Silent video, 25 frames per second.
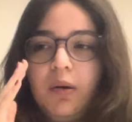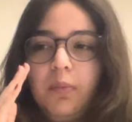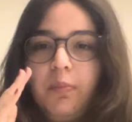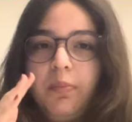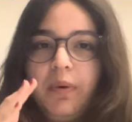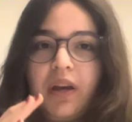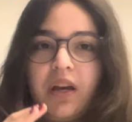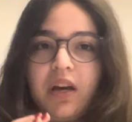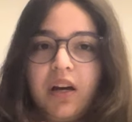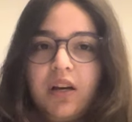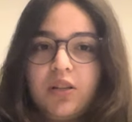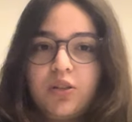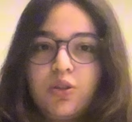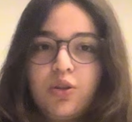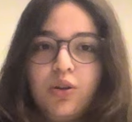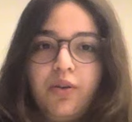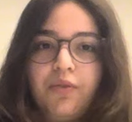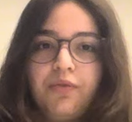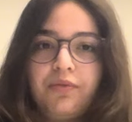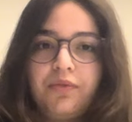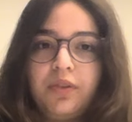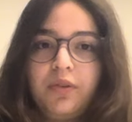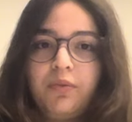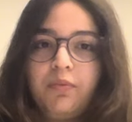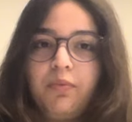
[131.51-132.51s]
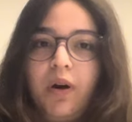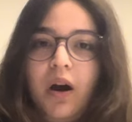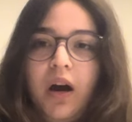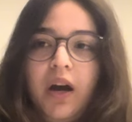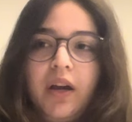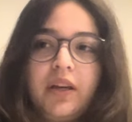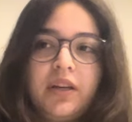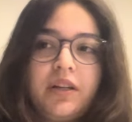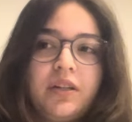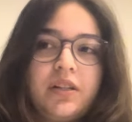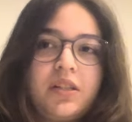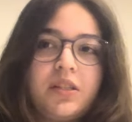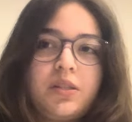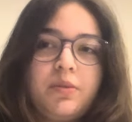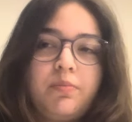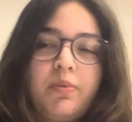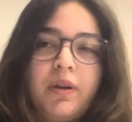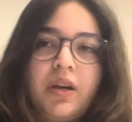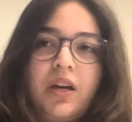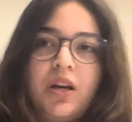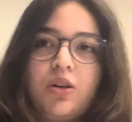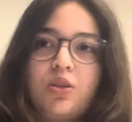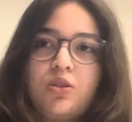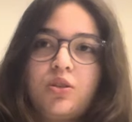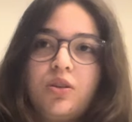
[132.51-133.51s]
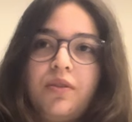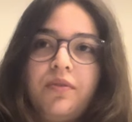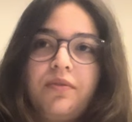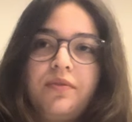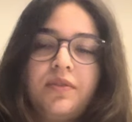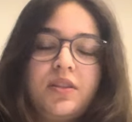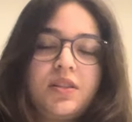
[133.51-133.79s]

because of the wires, because of